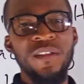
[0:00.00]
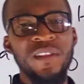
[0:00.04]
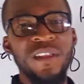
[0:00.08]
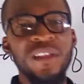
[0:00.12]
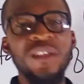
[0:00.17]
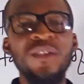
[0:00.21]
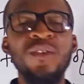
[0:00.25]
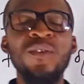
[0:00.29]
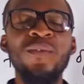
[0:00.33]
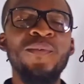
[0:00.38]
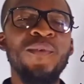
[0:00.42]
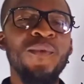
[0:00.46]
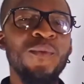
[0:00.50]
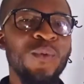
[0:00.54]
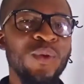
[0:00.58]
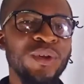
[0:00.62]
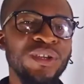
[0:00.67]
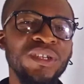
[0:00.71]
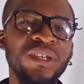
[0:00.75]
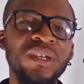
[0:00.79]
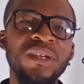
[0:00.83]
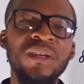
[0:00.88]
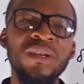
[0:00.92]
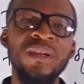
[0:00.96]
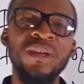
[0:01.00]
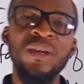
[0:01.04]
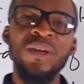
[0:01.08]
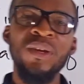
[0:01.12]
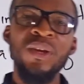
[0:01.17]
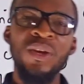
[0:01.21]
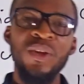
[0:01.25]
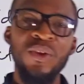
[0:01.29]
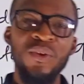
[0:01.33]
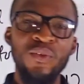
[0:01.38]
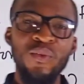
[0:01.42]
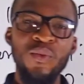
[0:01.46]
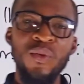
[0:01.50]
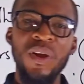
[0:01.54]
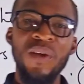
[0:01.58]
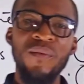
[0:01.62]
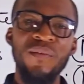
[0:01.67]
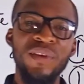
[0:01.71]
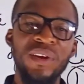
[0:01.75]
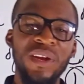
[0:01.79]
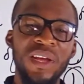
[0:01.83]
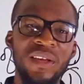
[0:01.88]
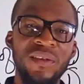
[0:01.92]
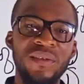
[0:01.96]
Thank you for watching. Do
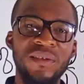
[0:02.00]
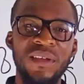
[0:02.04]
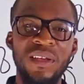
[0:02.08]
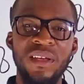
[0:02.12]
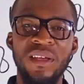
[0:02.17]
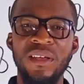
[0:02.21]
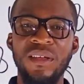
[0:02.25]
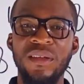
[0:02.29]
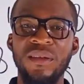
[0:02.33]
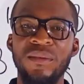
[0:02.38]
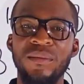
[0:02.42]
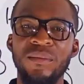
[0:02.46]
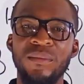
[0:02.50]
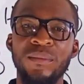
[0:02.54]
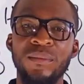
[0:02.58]
have a nice day.